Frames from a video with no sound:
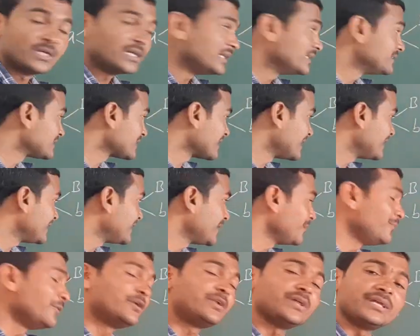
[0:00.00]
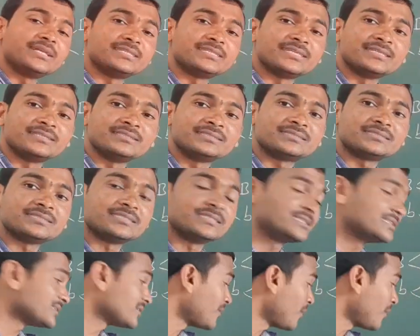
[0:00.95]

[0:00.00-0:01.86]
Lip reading: It is a contributing genes, it is a